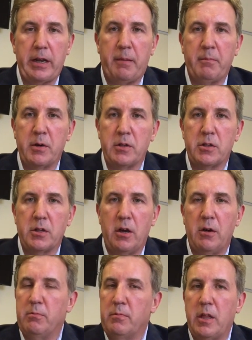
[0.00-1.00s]
Numbers,
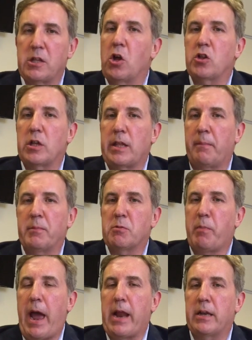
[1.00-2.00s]
there's lots of numbers
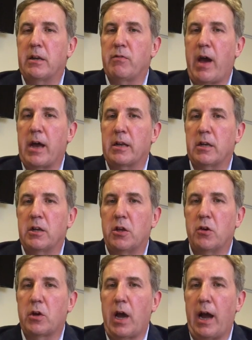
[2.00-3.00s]
bandied around in
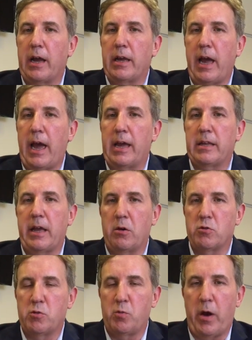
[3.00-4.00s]
the UK and
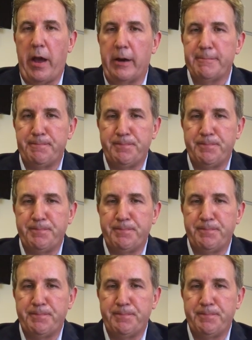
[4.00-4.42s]
elsewhere.